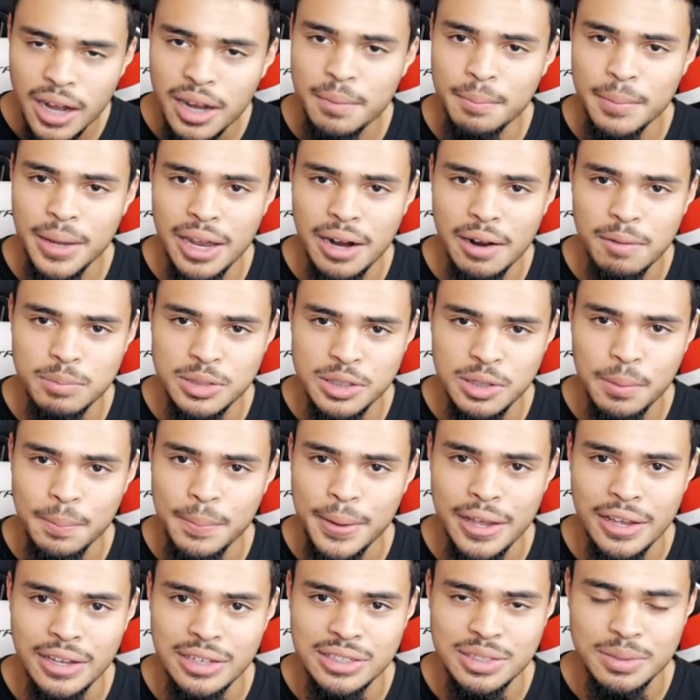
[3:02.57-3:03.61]
man, I'm so
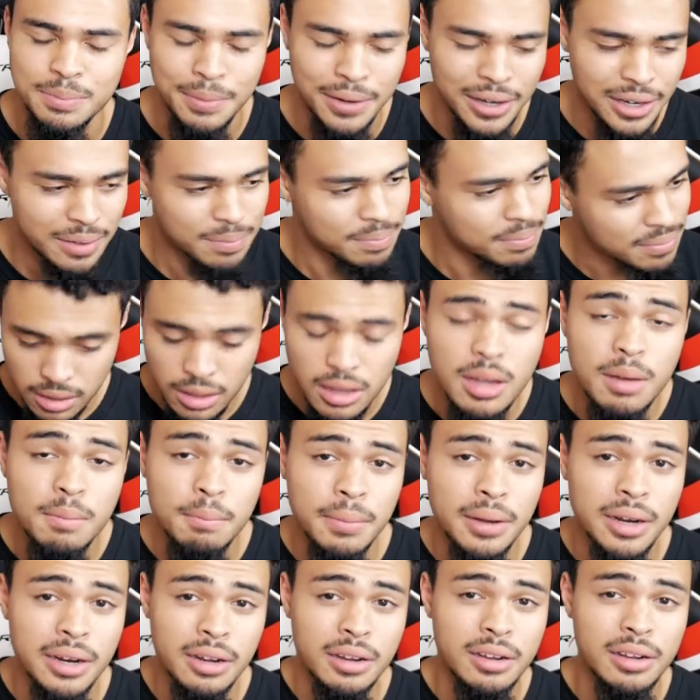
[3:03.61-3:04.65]
pissed, but
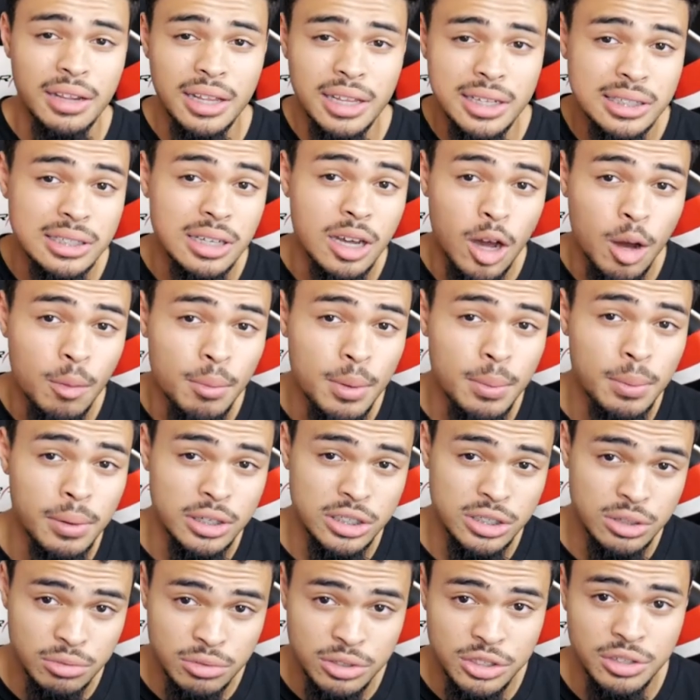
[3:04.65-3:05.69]
nonetheless, I hope you boys
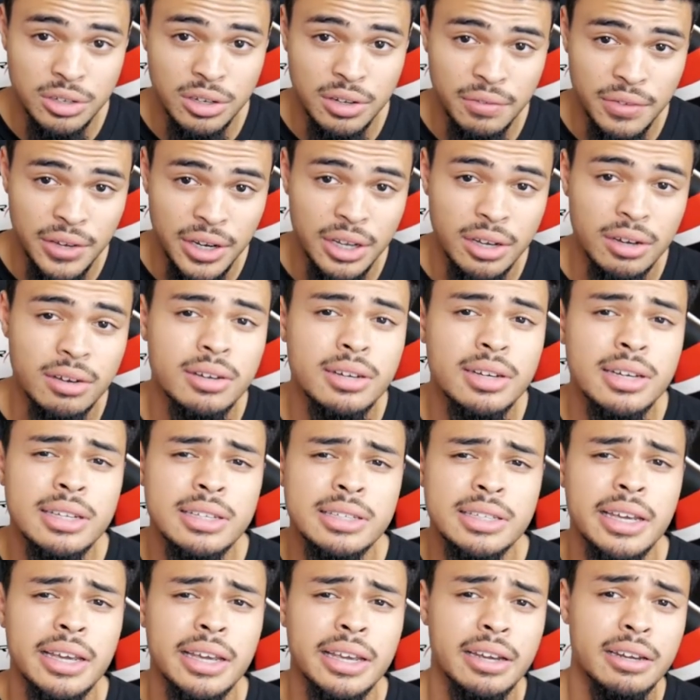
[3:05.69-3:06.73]
do enjoy the video.
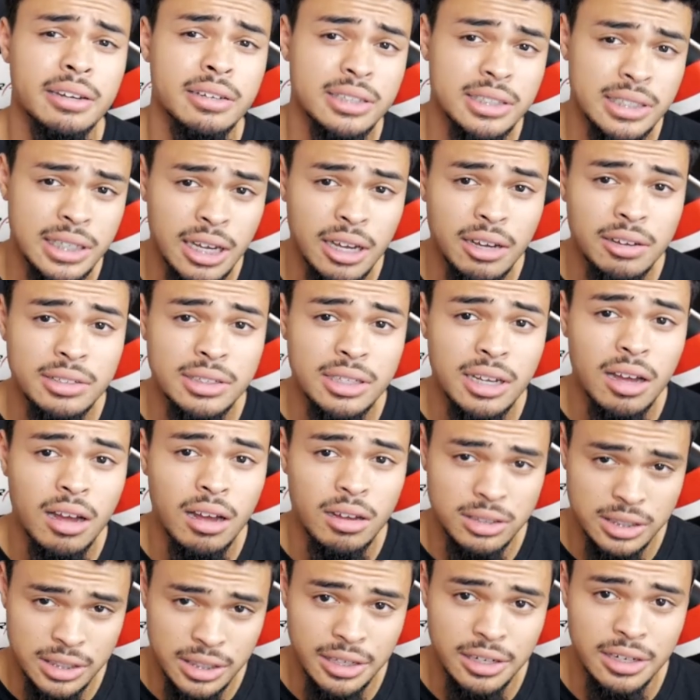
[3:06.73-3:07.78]
Take care of yourselves. I'll
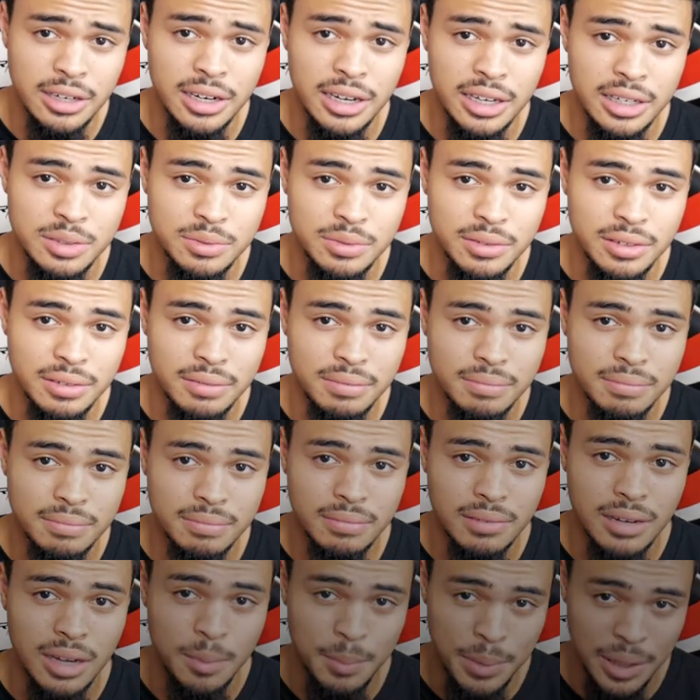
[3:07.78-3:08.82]
see you in the next one.
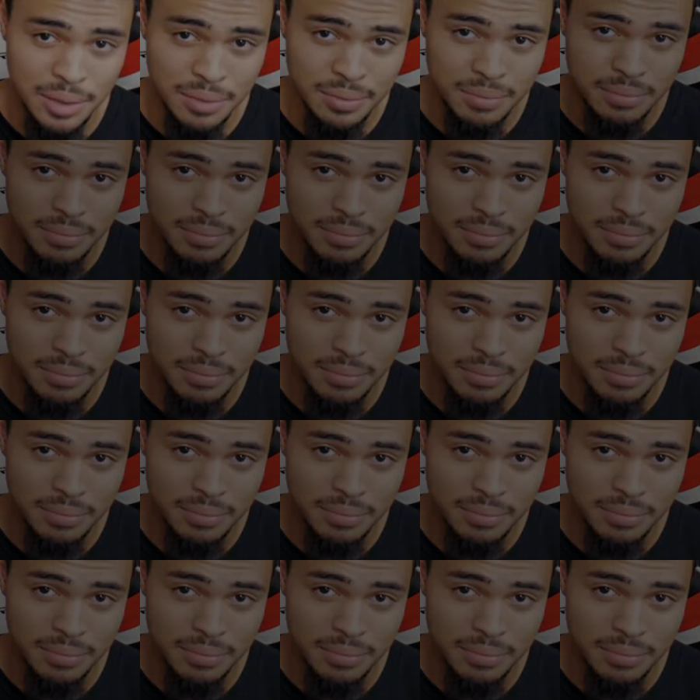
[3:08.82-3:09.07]
I'm out.